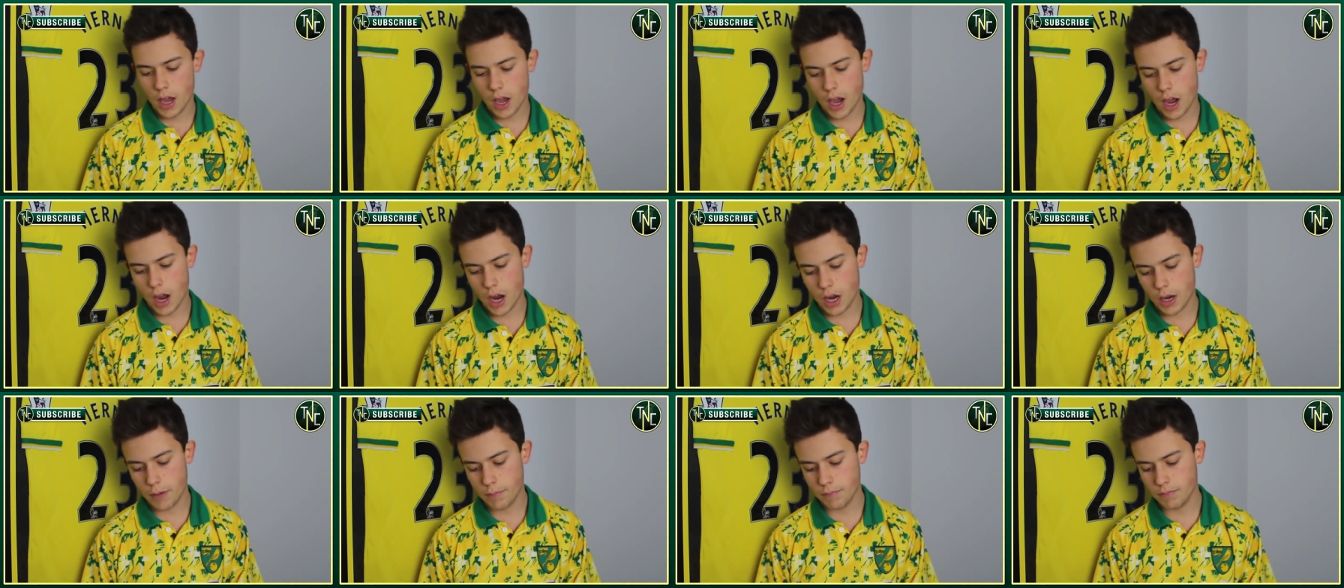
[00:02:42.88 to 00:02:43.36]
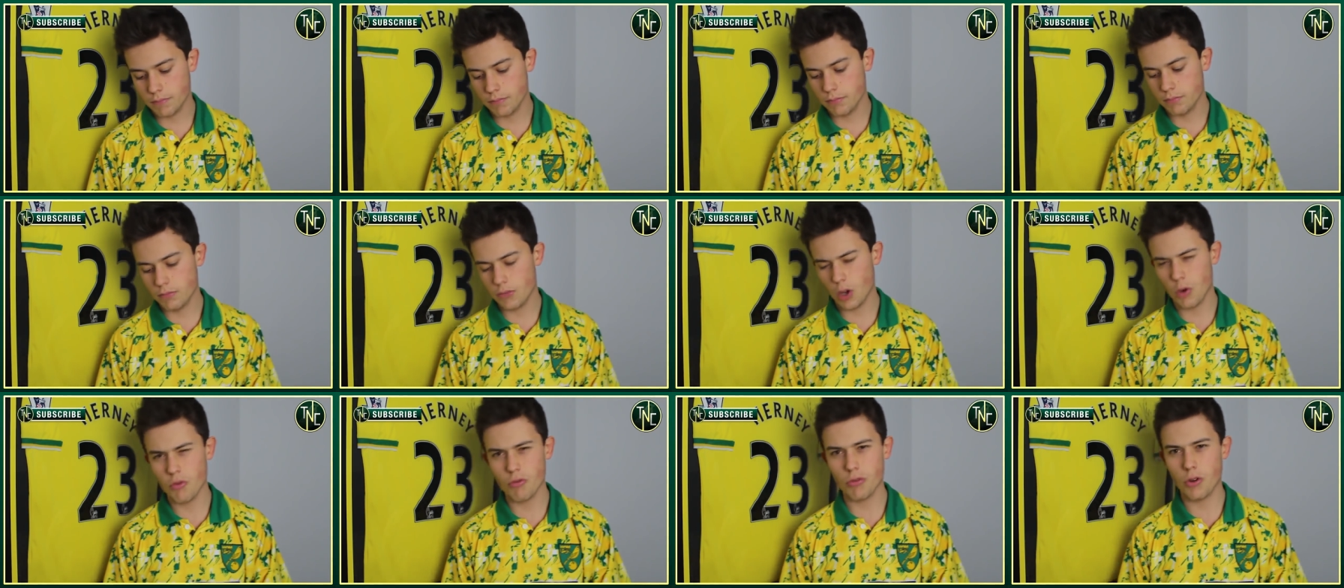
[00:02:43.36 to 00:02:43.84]

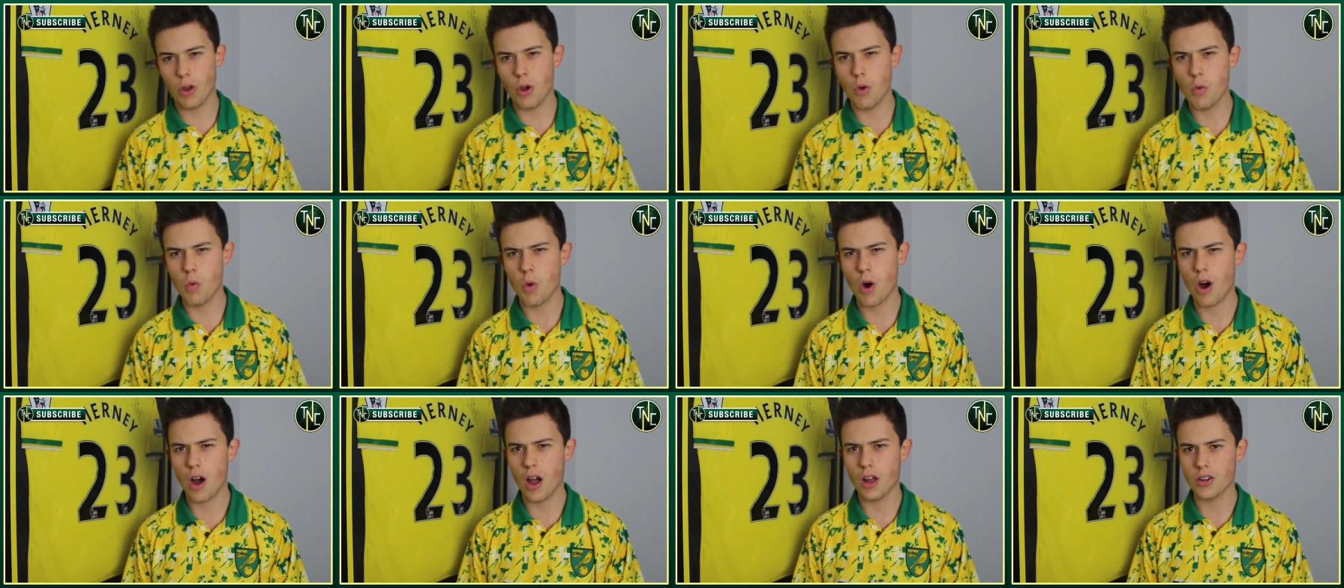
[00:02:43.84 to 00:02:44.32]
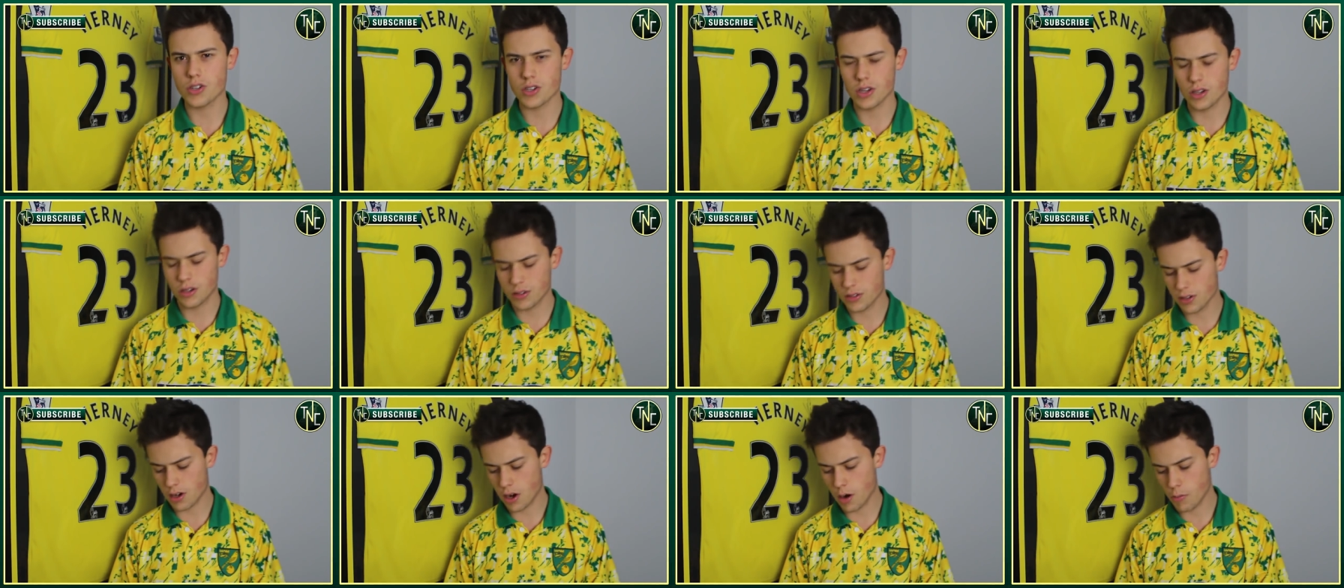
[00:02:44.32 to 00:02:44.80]
Don't know why actually,
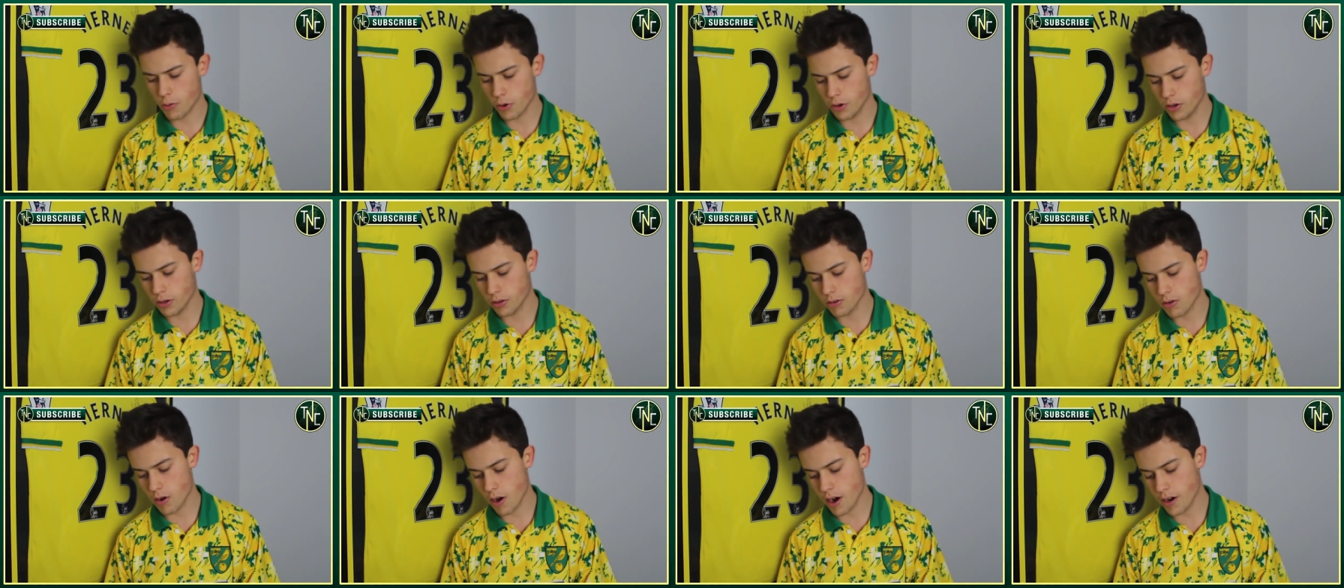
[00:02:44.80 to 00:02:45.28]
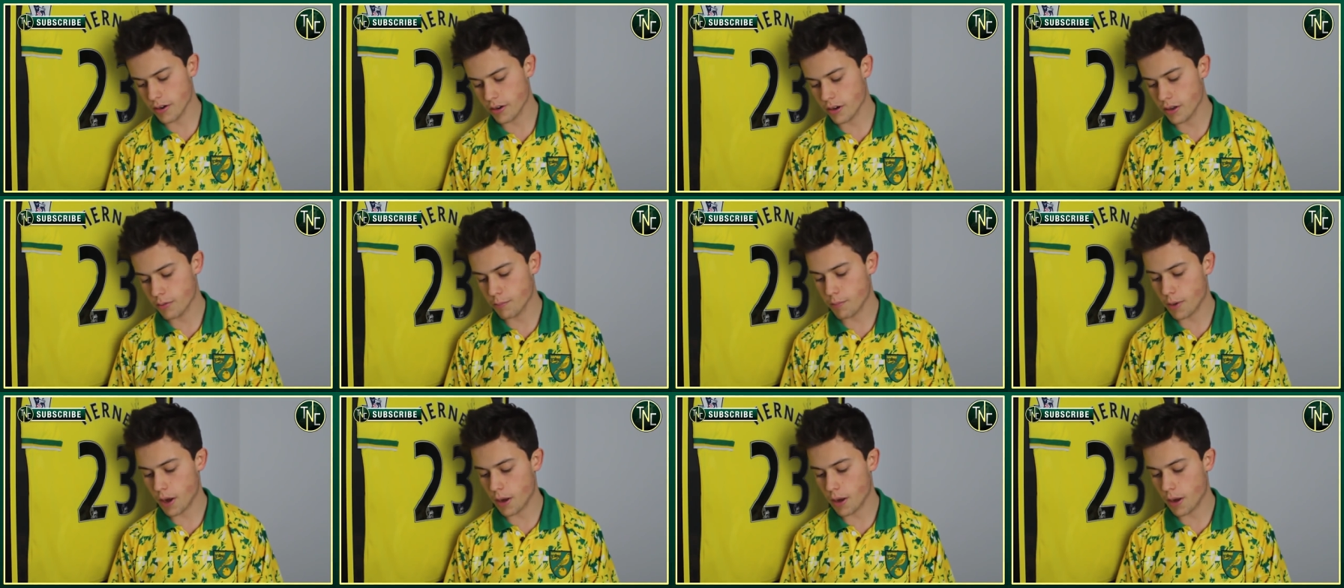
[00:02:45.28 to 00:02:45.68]
because I got a pretty good grade in it.